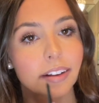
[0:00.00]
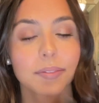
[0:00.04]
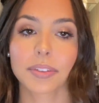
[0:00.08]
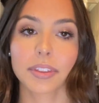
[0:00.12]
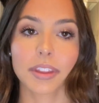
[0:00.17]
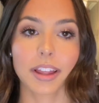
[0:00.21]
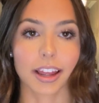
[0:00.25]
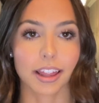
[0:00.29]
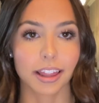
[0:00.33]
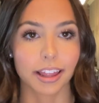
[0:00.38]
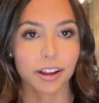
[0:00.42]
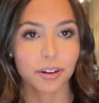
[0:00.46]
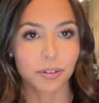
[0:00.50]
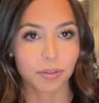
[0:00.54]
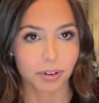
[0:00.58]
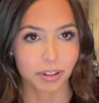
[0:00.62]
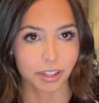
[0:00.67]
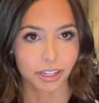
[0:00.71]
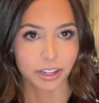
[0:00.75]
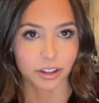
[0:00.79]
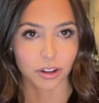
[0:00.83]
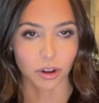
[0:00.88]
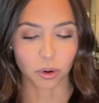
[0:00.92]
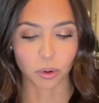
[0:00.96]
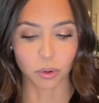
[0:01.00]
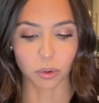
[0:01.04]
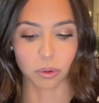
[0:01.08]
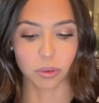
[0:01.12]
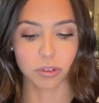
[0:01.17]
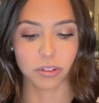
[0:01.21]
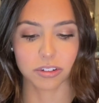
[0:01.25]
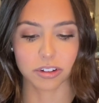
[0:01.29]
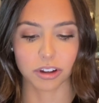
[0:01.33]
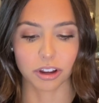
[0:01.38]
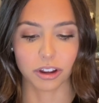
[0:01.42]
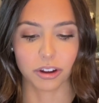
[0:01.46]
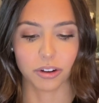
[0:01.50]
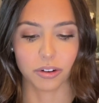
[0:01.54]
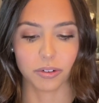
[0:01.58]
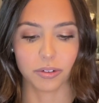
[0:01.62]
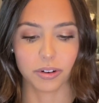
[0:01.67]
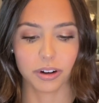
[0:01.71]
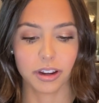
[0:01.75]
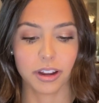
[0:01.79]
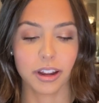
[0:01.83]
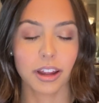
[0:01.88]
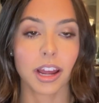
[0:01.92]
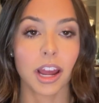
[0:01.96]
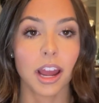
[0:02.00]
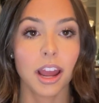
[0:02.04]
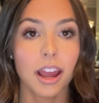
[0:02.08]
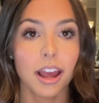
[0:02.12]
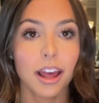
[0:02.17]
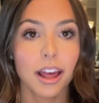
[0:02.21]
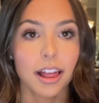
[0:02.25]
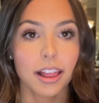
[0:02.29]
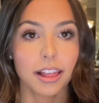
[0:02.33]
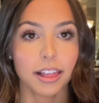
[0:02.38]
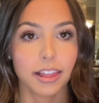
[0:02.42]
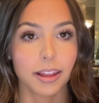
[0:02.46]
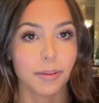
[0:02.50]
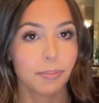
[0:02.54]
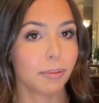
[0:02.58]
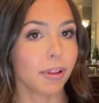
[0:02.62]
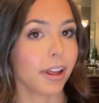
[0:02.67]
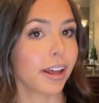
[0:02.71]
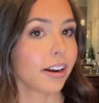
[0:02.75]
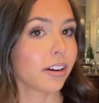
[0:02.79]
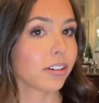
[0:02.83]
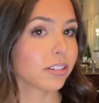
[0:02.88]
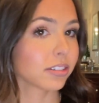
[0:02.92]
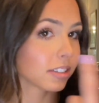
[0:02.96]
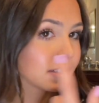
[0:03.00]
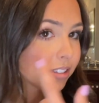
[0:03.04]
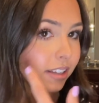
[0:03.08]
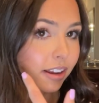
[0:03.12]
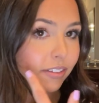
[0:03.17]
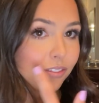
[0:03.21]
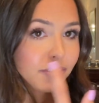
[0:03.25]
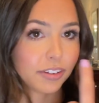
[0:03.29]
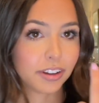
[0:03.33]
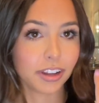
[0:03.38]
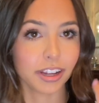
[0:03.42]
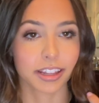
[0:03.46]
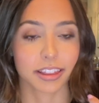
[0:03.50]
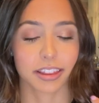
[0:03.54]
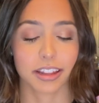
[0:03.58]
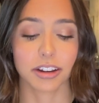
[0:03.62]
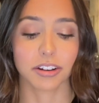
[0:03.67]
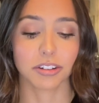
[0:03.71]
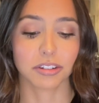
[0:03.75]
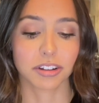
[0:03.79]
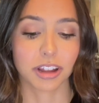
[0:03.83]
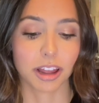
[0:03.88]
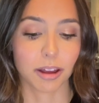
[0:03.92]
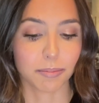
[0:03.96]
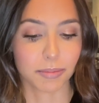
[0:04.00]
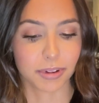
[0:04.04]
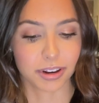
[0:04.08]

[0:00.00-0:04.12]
I like really cold tone lip liners because I feel like they just help me